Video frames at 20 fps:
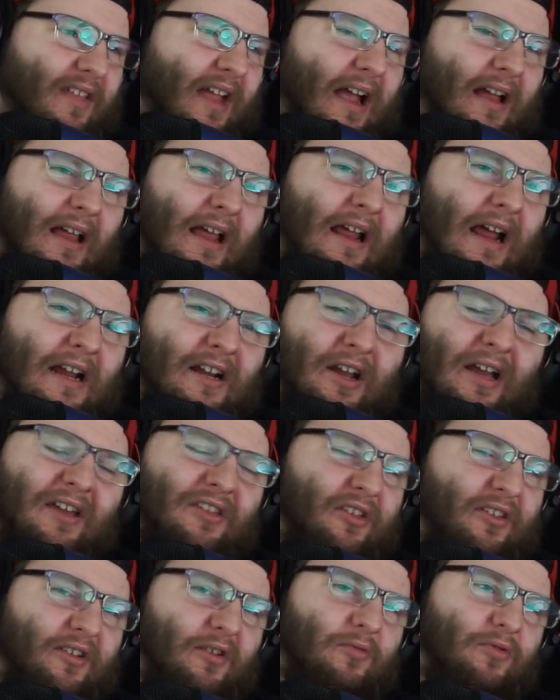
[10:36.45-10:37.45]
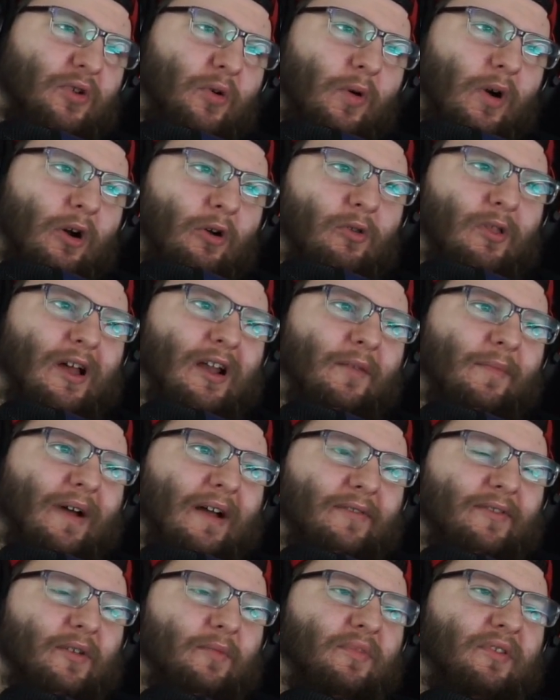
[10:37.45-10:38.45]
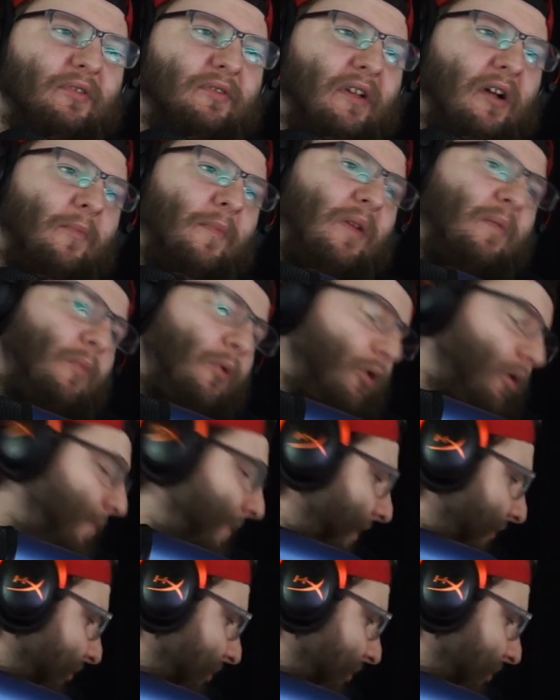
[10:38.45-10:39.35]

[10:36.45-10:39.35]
I, I actually don't know a whole lot about them, so tell me more about